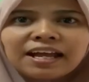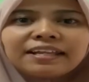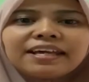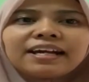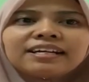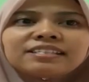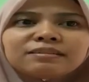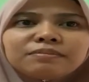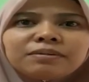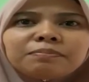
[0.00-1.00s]
Their
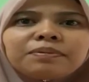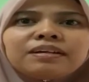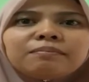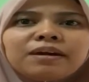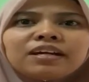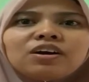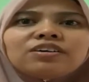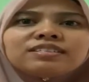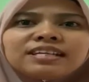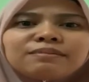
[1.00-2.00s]
customer pay back
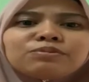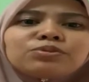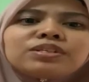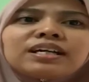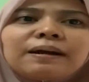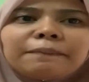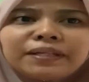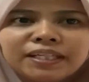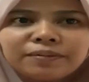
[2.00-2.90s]
on time to the company.